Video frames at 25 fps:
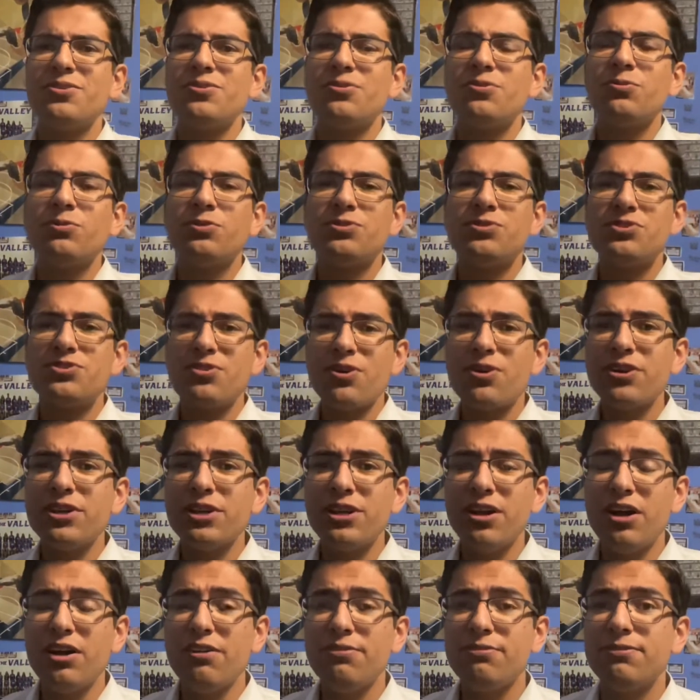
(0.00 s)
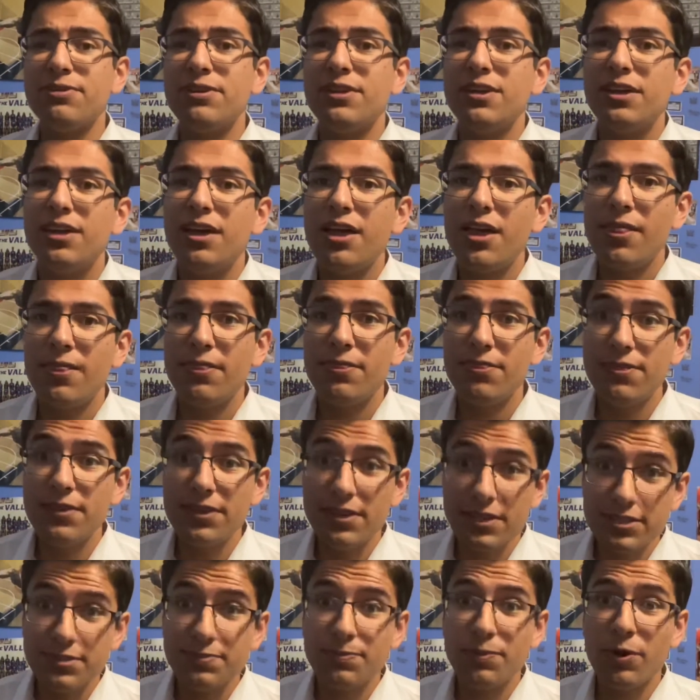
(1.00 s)
we're starting off
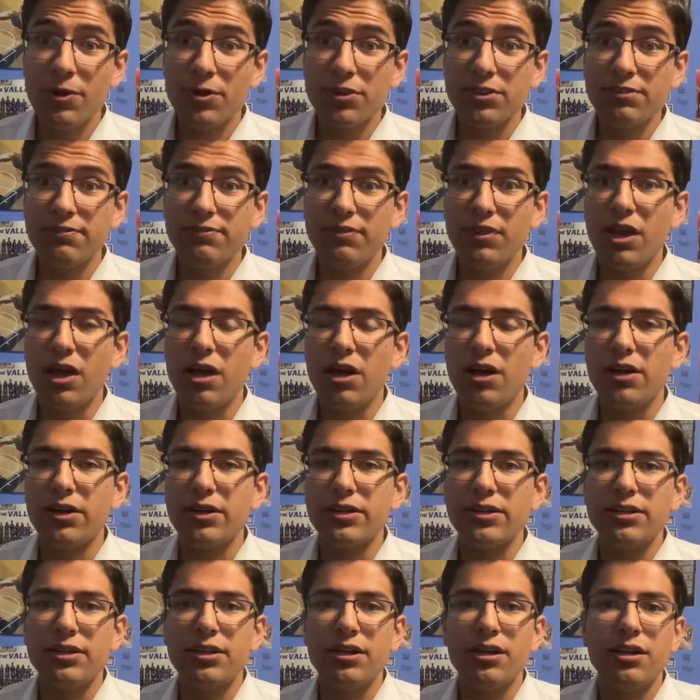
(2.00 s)
this part of the vlog